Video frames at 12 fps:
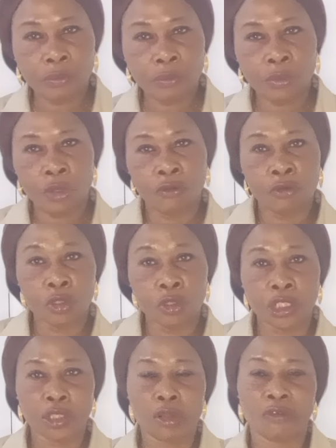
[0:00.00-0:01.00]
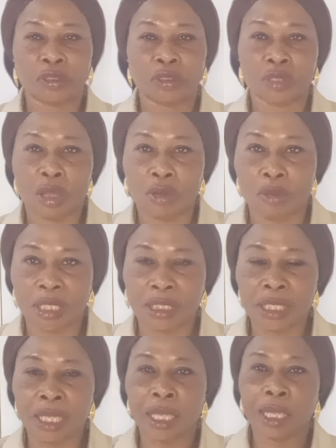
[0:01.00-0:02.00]
for Gistlover to now come and say,
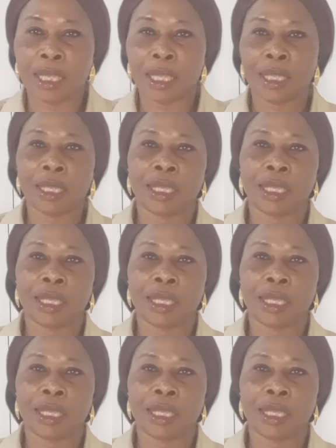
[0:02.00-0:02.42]
hey,